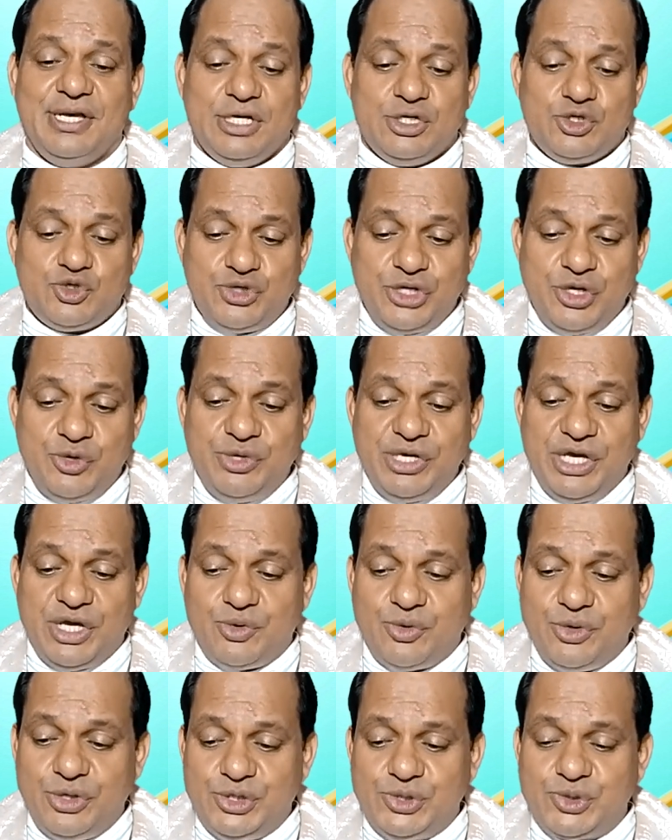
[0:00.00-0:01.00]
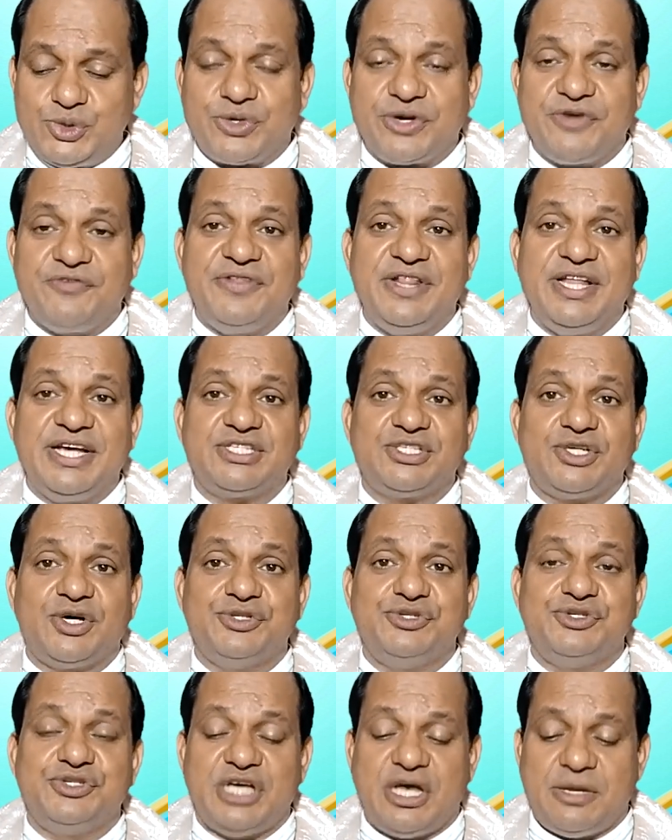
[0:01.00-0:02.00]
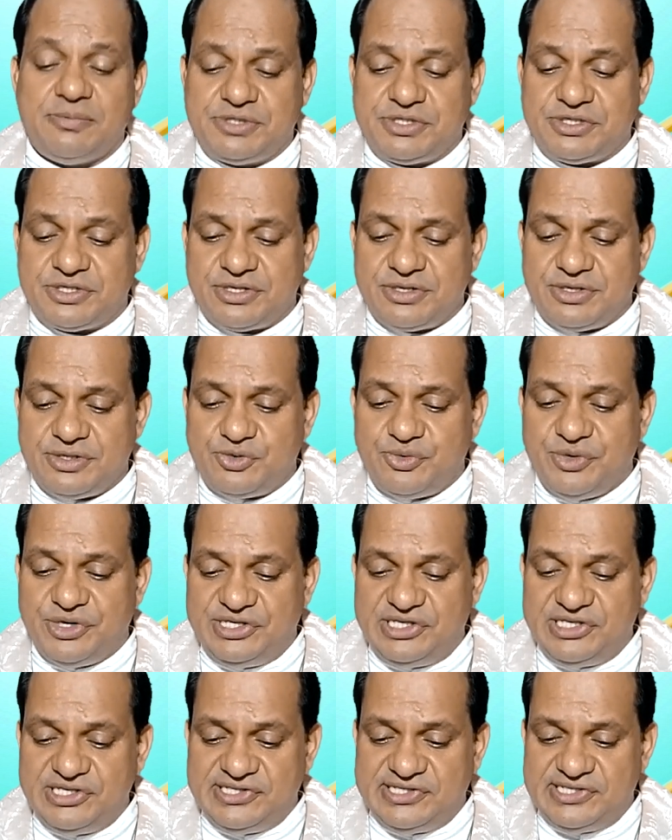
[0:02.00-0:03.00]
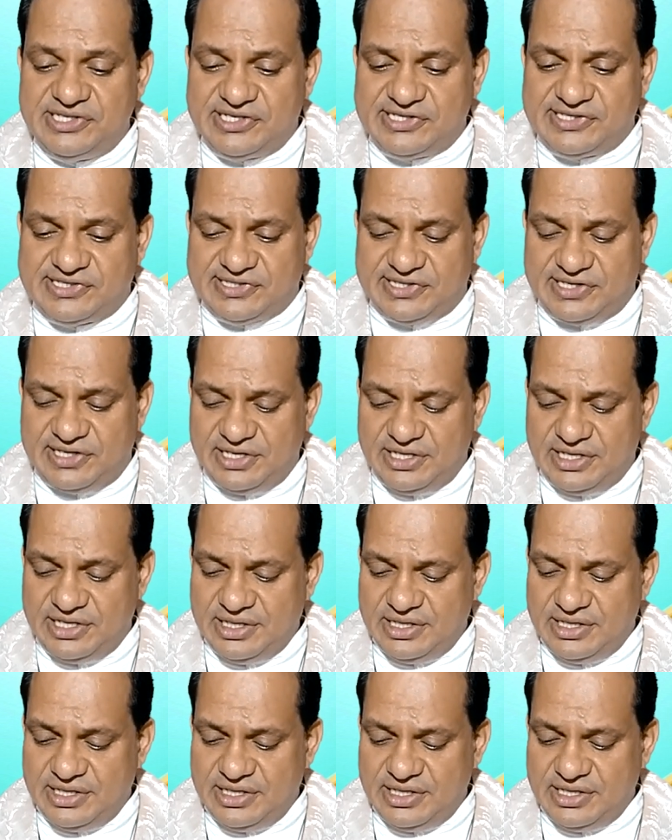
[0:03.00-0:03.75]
Today we are going to reflect on chapter 26.